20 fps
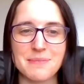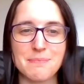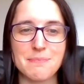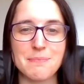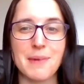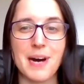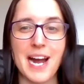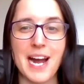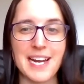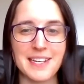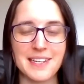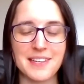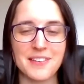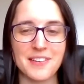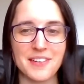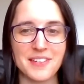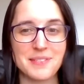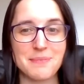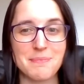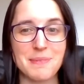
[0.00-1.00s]
might
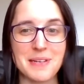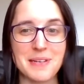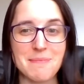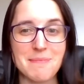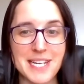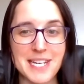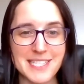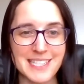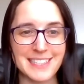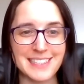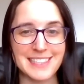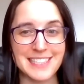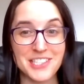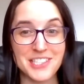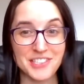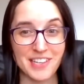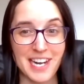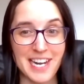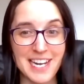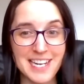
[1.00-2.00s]
not be medically
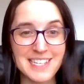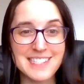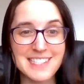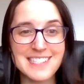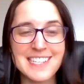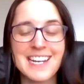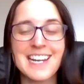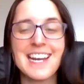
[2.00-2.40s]
trained